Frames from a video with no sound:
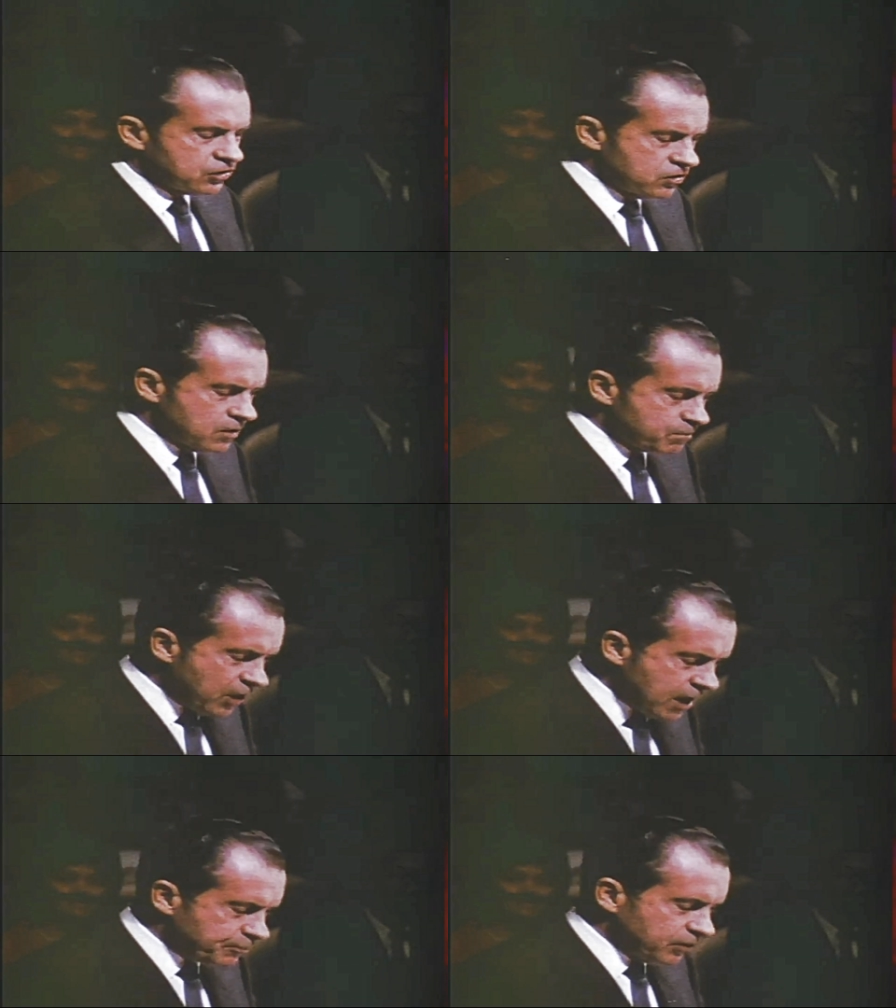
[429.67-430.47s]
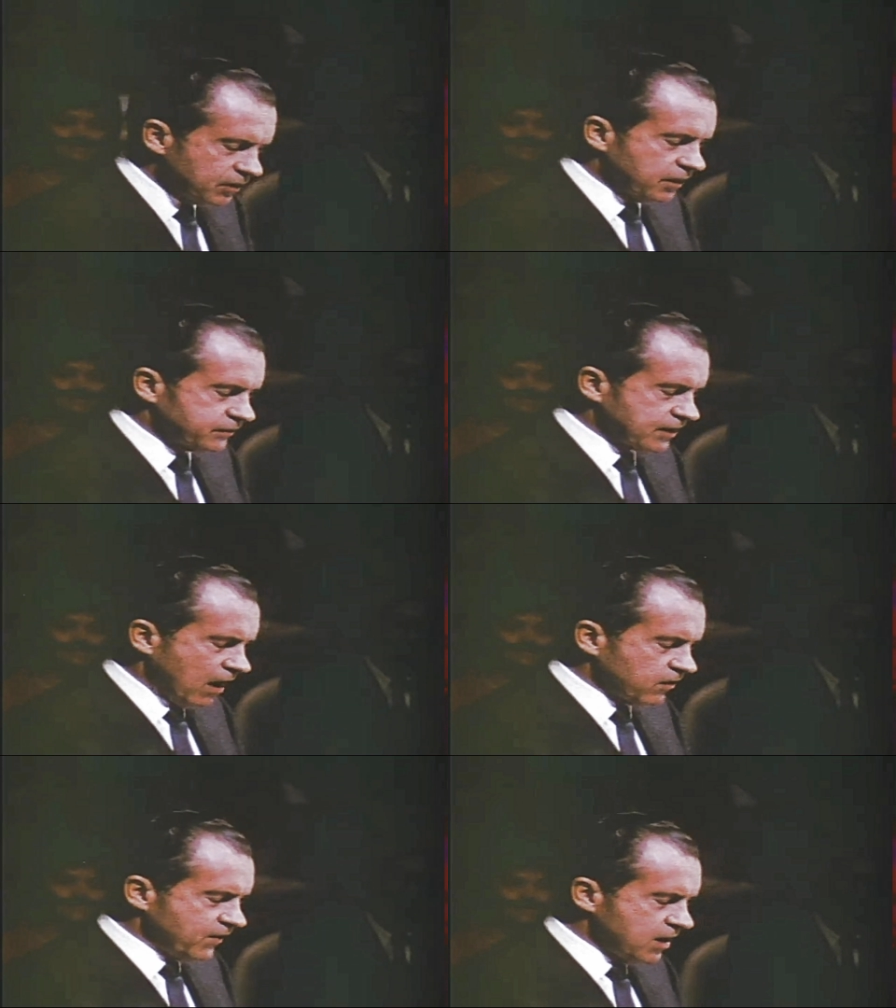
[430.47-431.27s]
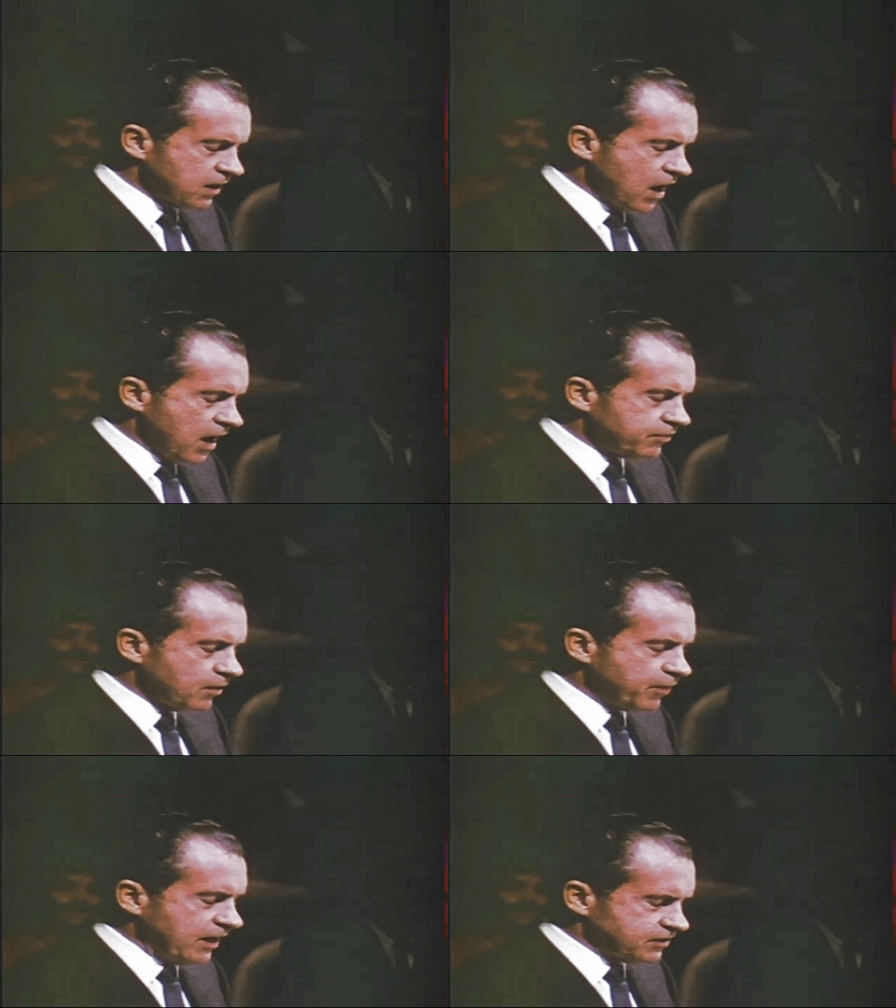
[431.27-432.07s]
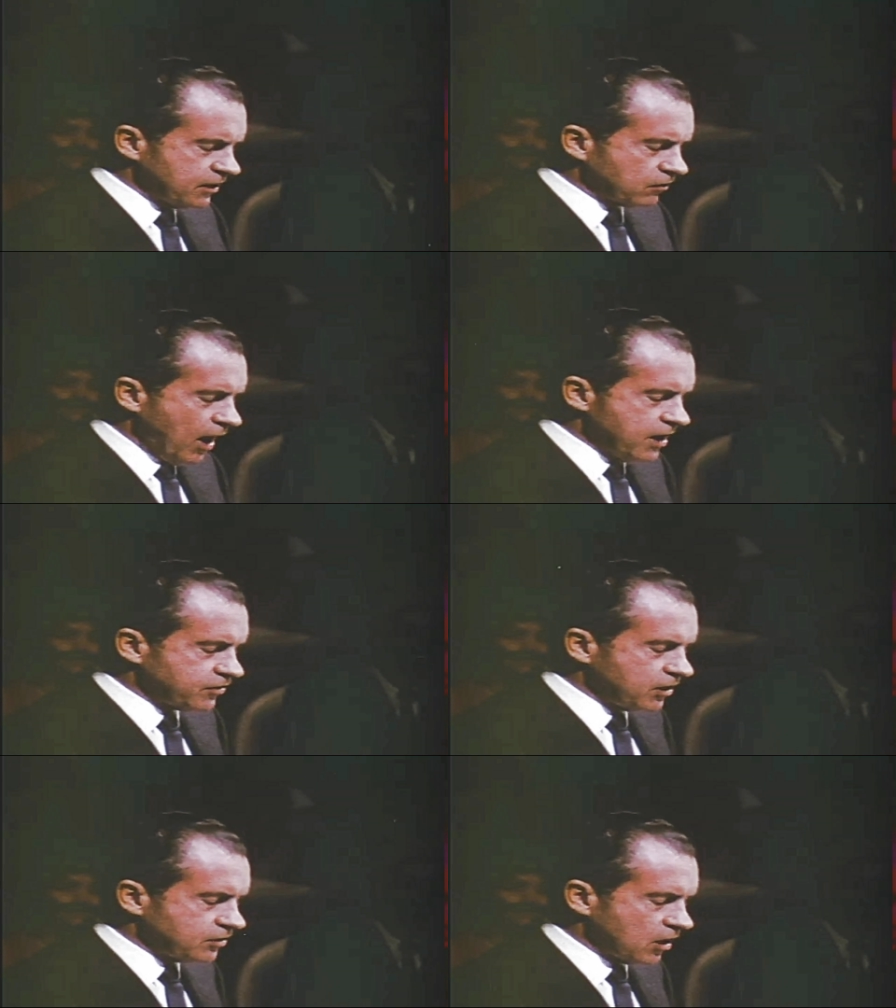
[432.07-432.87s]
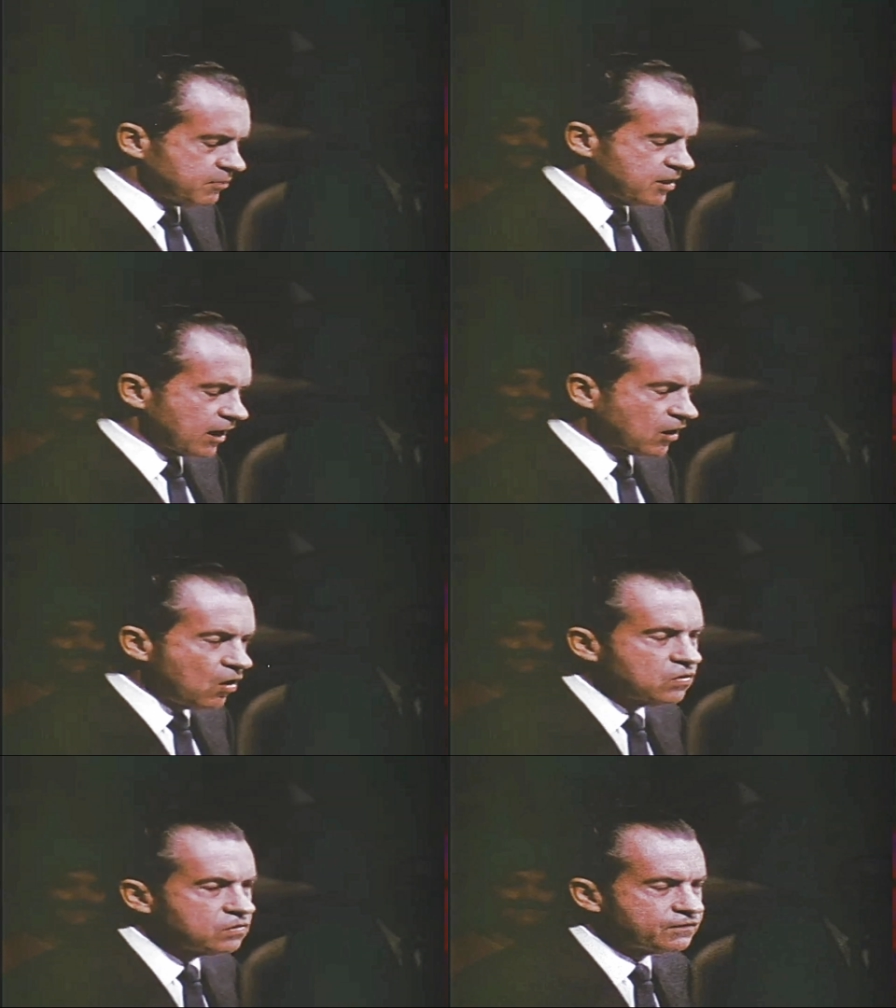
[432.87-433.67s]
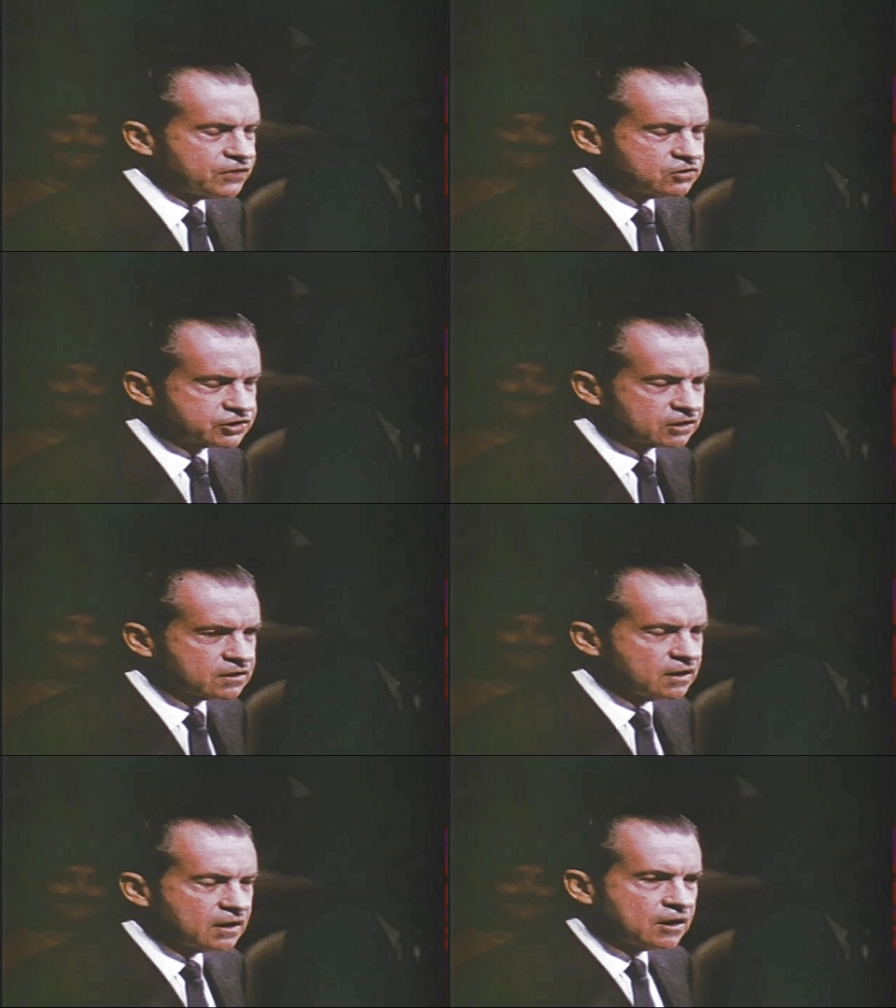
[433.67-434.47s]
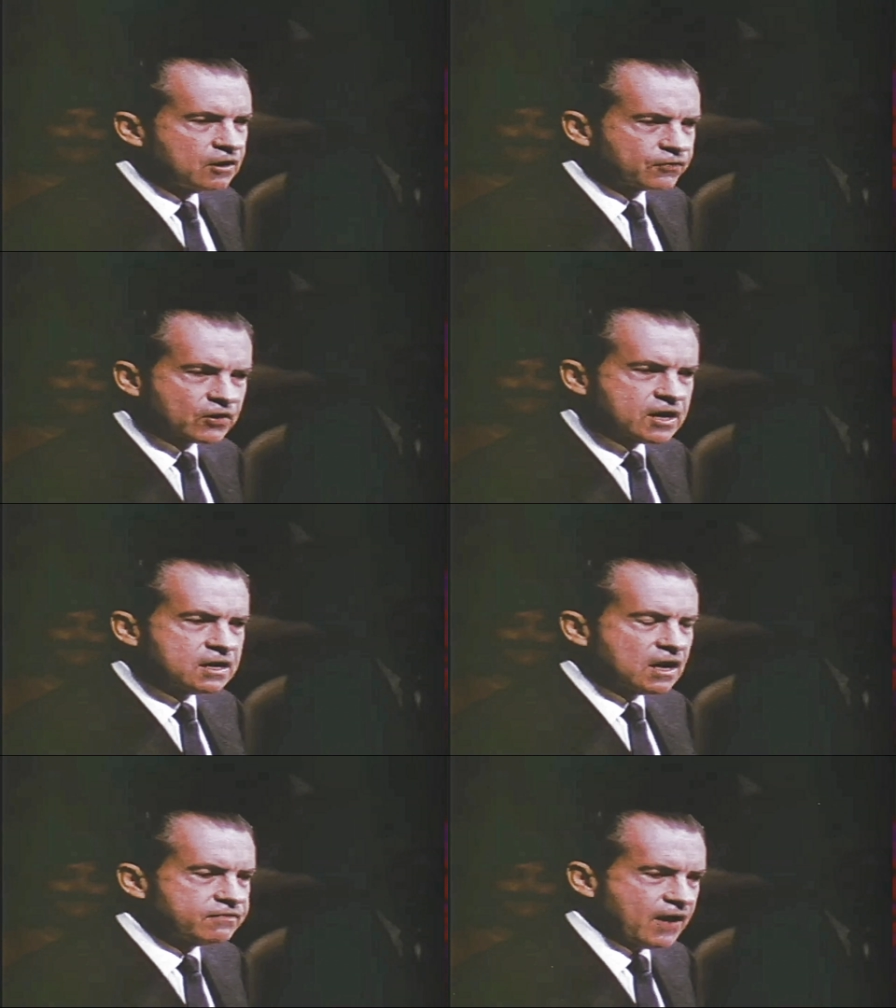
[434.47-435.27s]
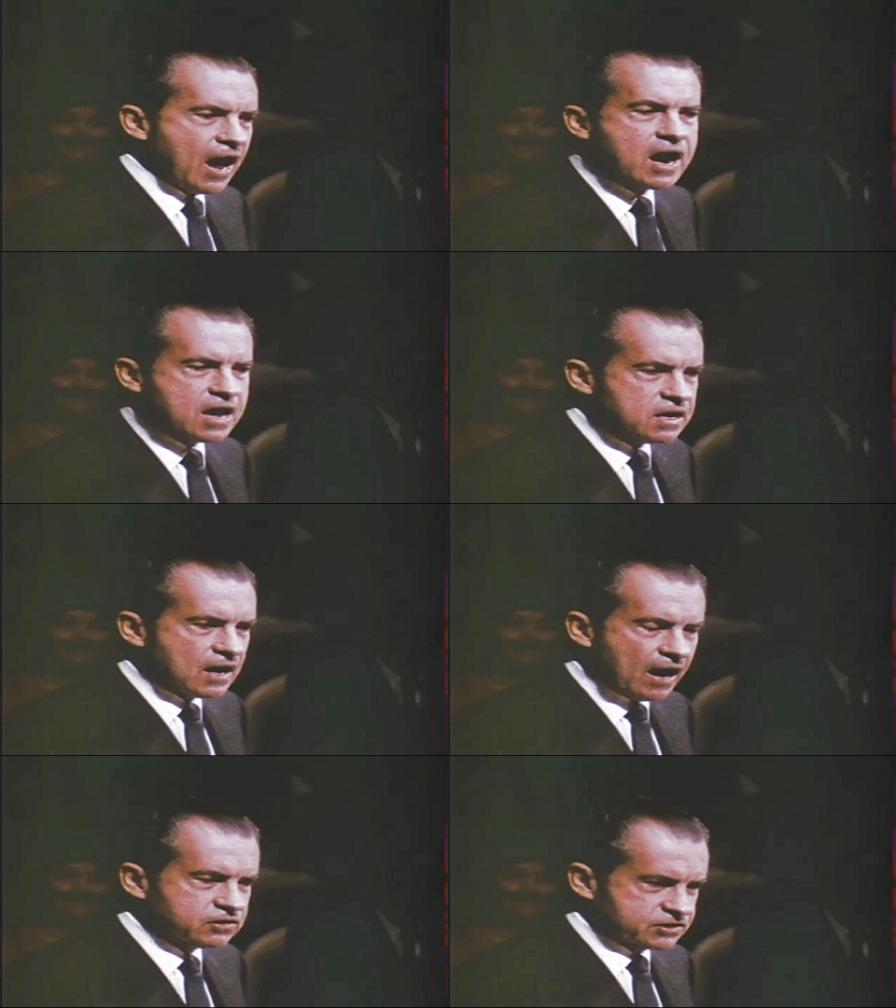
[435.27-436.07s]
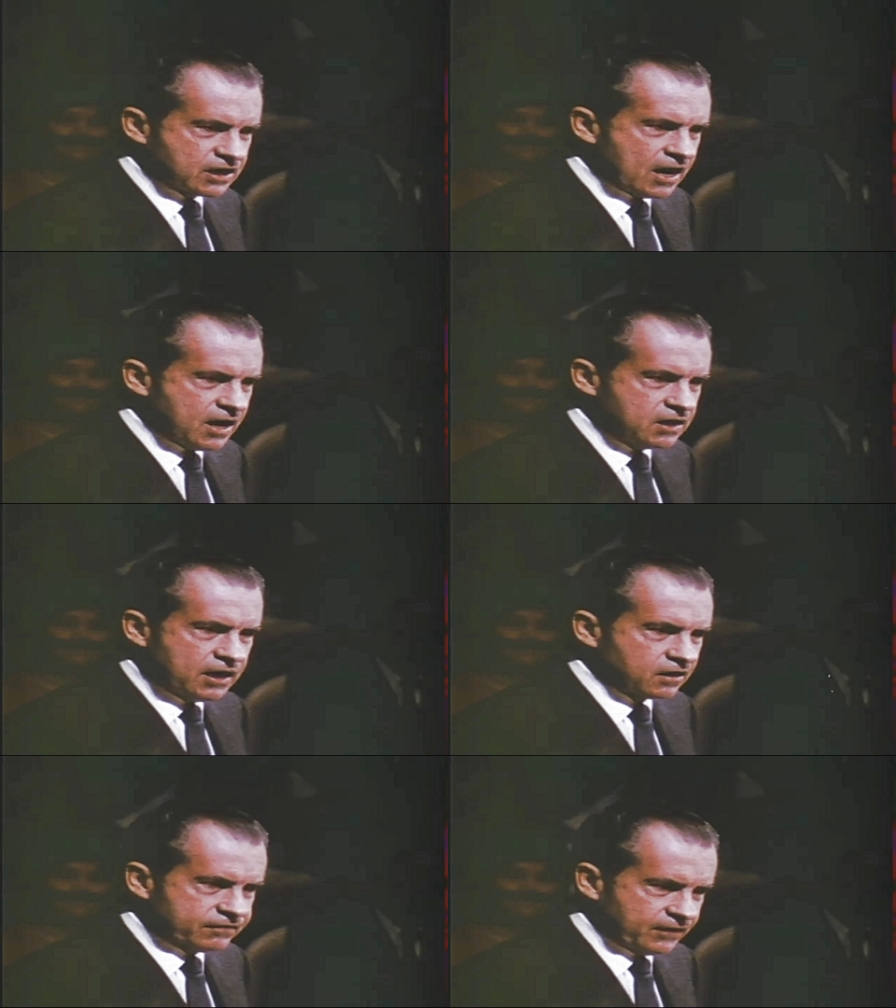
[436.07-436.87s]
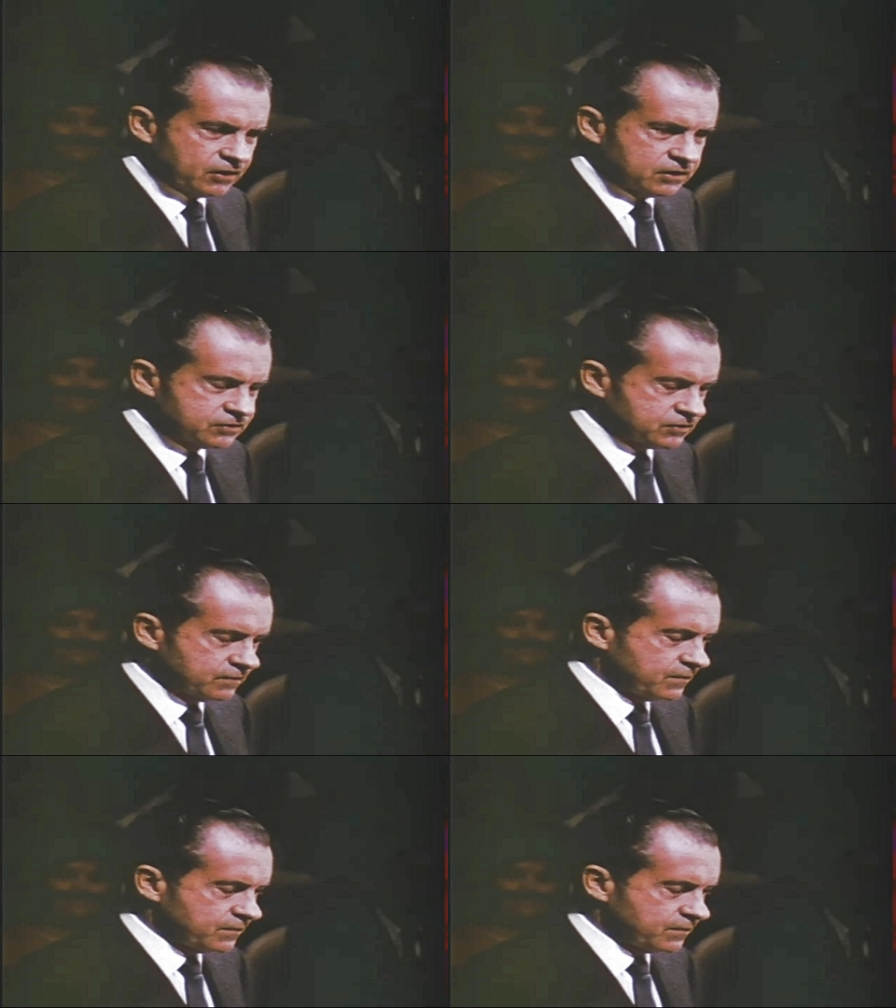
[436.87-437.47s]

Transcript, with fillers: to the people of South Vietnam the basic right to determine their own future free of any outside interference.